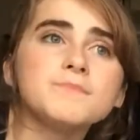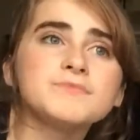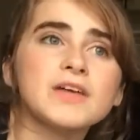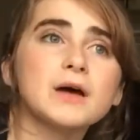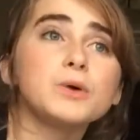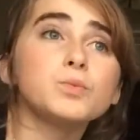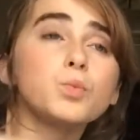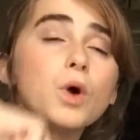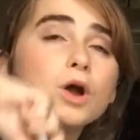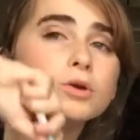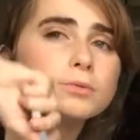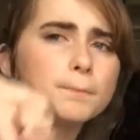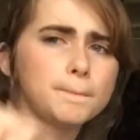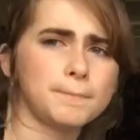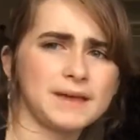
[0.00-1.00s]
There
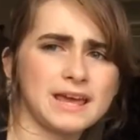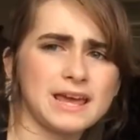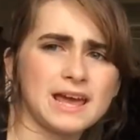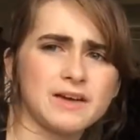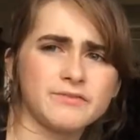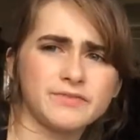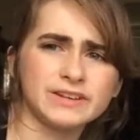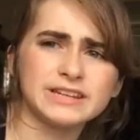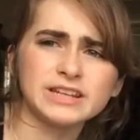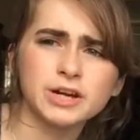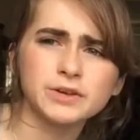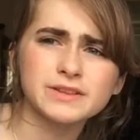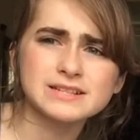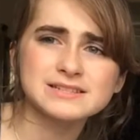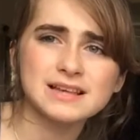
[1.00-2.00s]
won't be a
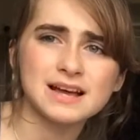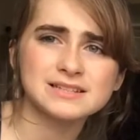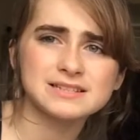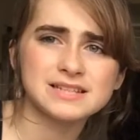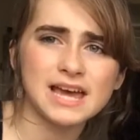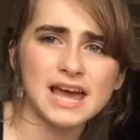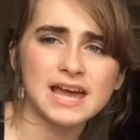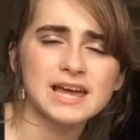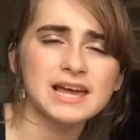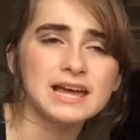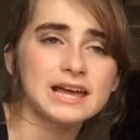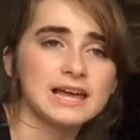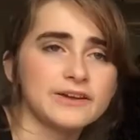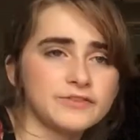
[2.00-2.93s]
video this Saturday.